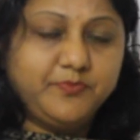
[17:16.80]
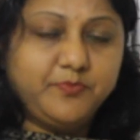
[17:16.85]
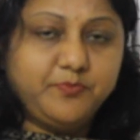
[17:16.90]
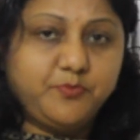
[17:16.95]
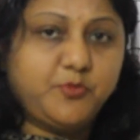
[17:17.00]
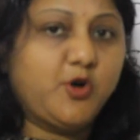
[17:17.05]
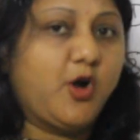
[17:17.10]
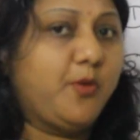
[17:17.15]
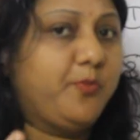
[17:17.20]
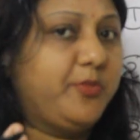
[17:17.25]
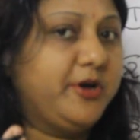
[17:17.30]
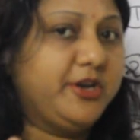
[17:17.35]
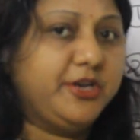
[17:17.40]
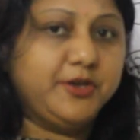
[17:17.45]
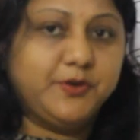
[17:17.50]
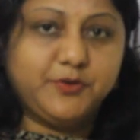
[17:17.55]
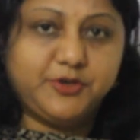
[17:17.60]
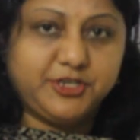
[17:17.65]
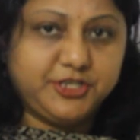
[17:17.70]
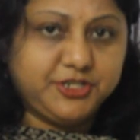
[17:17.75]
proper
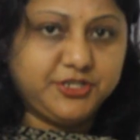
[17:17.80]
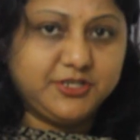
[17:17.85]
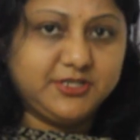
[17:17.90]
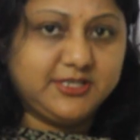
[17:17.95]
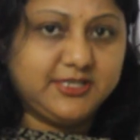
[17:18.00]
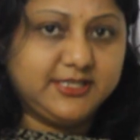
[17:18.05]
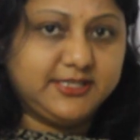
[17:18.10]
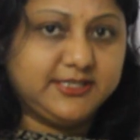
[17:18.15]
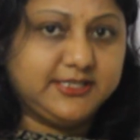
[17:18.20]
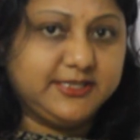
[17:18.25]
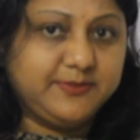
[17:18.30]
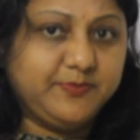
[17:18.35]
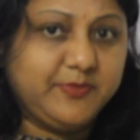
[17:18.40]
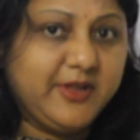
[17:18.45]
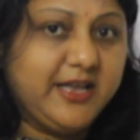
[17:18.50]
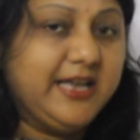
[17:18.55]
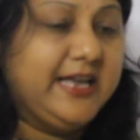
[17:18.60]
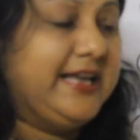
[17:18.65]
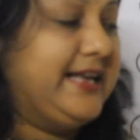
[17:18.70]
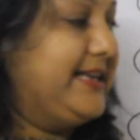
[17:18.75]
nutrition system.
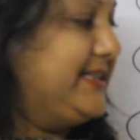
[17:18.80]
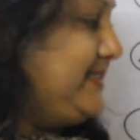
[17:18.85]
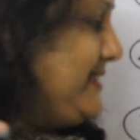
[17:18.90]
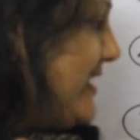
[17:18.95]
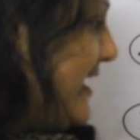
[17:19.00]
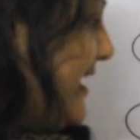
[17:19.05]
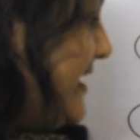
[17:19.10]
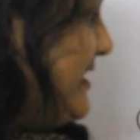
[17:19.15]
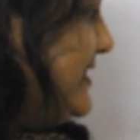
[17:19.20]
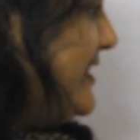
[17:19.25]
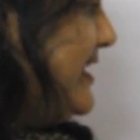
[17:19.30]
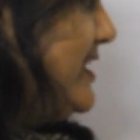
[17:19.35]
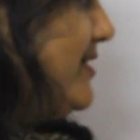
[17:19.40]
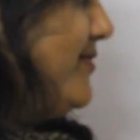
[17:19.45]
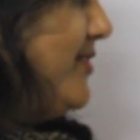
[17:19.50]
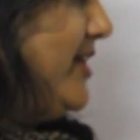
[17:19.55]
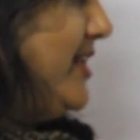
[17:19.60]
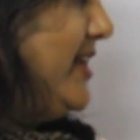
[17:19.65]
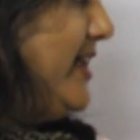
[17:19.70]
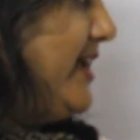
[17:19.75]
Second thing,
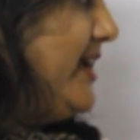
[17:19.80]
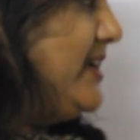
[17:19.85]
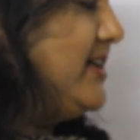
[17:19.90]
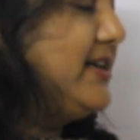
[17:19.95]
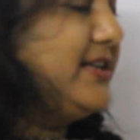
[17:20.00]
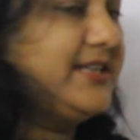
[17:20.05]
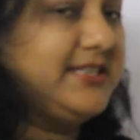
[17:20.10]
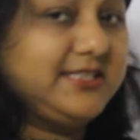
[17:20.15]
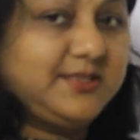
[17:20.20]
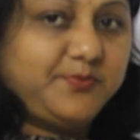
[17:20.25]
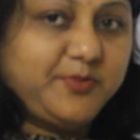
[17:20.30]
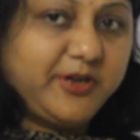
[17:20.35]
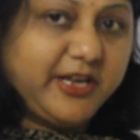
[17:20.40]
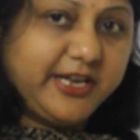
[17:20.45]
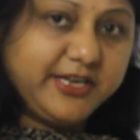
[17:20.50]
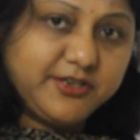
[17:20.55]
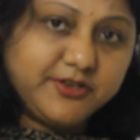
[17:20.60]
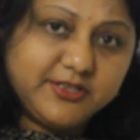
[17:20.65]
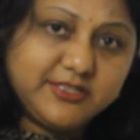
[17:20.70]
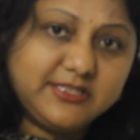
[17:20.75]
we need a
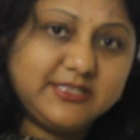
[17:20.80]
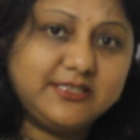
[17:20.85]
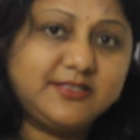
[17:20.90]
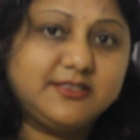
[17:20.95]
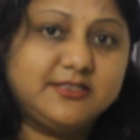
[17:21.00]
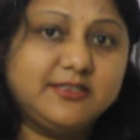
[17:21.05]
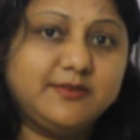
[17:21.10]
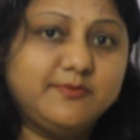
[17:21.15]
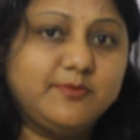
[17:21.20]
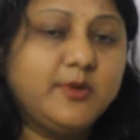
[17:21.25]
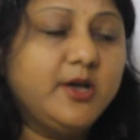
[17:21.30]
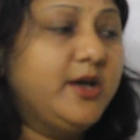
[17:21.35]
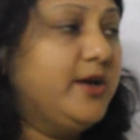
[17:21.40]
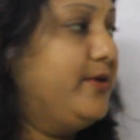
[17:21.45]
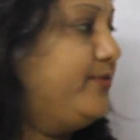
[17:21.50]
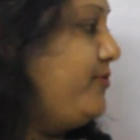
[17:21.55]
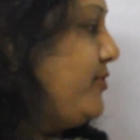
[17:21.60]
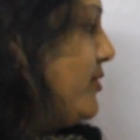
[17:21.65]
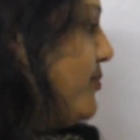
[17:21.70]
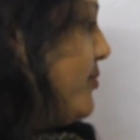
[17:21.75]
respiratory system
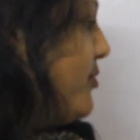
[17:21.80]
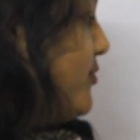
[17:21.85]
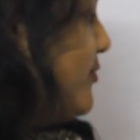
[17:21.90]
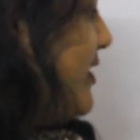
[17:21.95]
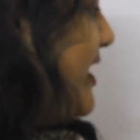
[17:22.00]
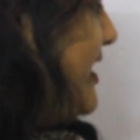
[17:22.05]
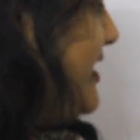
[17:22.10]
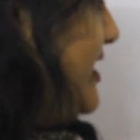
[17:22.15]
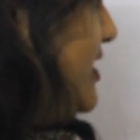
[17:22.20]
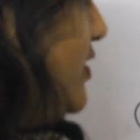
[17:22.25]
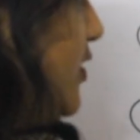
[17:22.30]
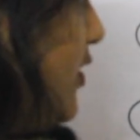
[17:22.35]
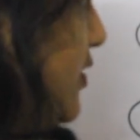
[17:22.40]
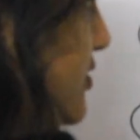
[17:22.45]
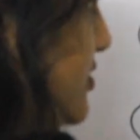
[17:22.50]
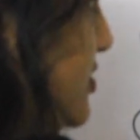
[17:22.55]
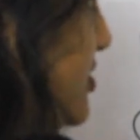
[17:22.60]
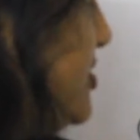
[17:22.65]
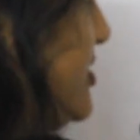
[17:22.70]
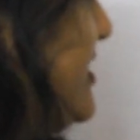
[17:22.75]
for providing
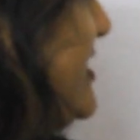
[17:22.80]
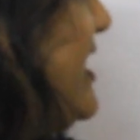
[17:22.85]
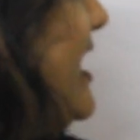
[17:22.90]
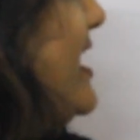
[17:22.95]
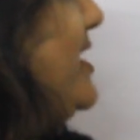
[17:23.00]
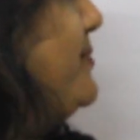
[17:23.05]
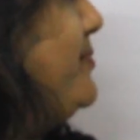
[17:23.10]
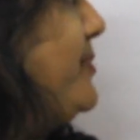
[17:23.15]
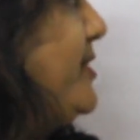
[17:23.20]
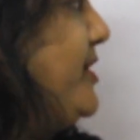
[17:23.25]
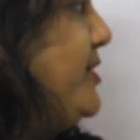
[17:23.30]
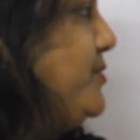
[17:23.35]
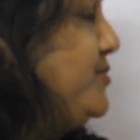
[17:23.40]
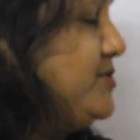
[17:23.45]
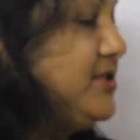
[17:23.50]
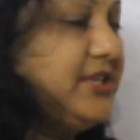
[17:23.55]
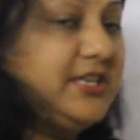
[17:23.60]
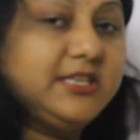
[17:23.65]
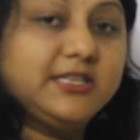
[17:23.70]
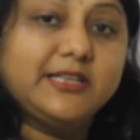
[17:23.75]
oxygen and
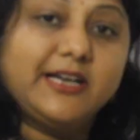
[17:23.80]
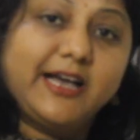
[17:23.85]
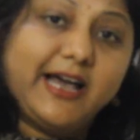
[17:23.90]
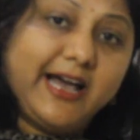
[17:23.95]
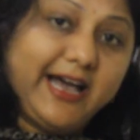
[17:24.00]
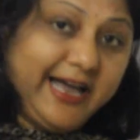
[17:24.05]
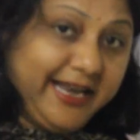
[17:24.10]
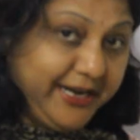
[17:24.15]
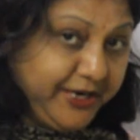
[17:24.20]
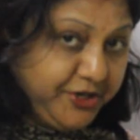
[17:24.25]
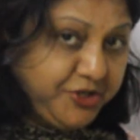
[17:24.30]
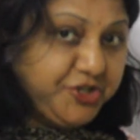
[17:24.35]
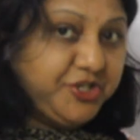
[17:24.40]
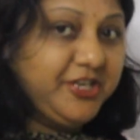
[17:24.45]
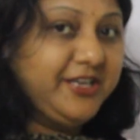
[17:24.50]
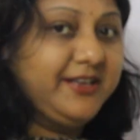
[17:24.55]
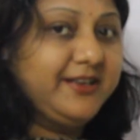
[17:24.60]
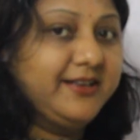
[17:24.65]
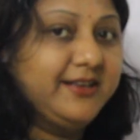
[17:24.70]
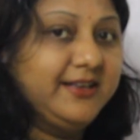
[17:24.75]
producing the
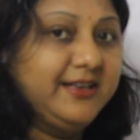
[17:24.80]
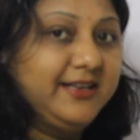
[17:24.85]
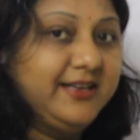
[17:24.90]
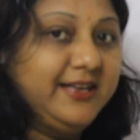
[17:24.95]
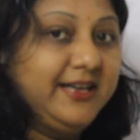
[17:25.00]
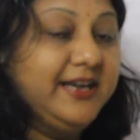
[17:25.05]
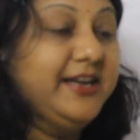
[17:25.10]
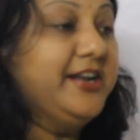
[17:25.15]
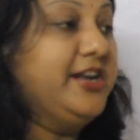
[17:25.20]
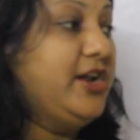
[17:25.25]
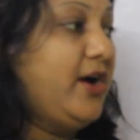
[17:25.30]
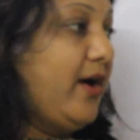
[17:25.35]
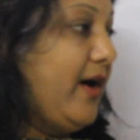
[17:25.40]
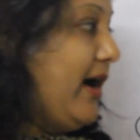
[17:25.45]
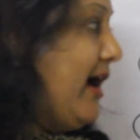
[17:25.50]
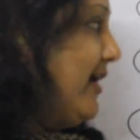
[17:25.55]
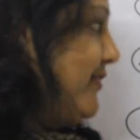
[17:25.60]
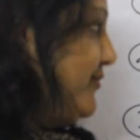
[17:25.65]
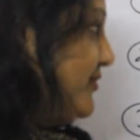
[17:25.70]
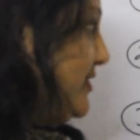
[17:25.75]
energy. Now
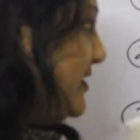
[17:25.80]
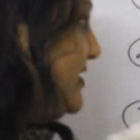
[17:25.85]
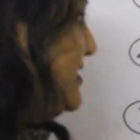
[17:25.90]
after